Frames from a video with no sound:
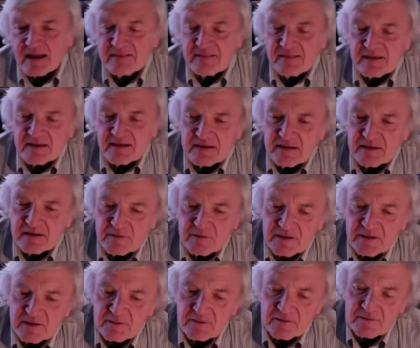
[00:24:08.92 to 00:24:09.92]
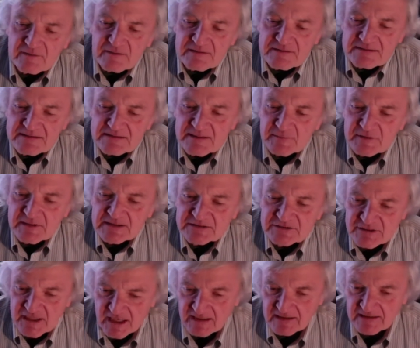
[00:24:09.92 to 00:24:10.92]
think, some of the
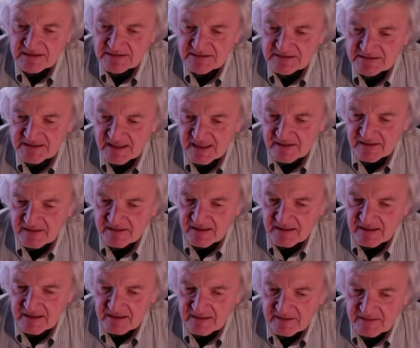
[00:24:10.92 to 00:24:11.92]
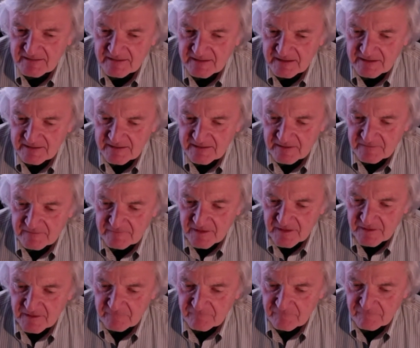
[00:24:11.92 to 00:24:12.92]
challenges I think
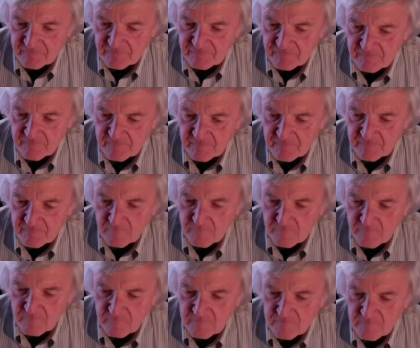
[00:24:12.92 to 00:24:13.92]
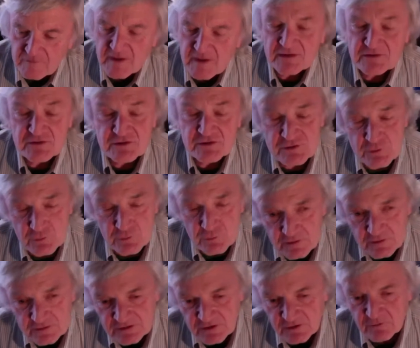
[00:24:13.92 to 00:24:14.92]
that
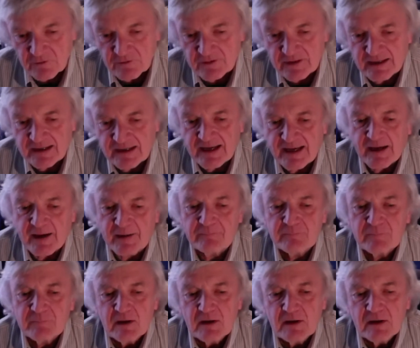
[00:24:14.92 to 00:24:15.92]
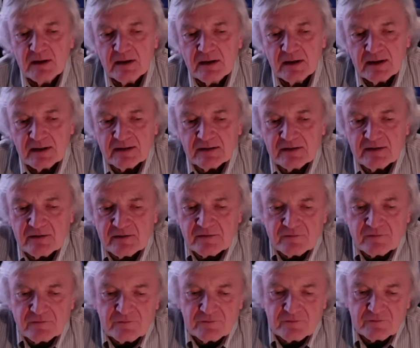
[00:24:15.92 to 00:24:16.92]
stores are looking at
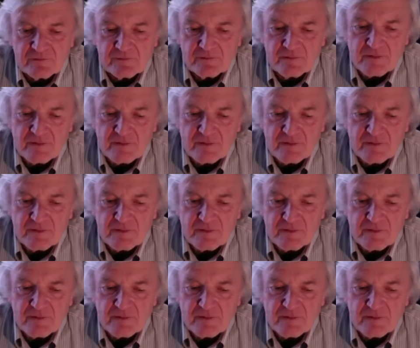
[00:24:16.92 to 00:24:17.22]
is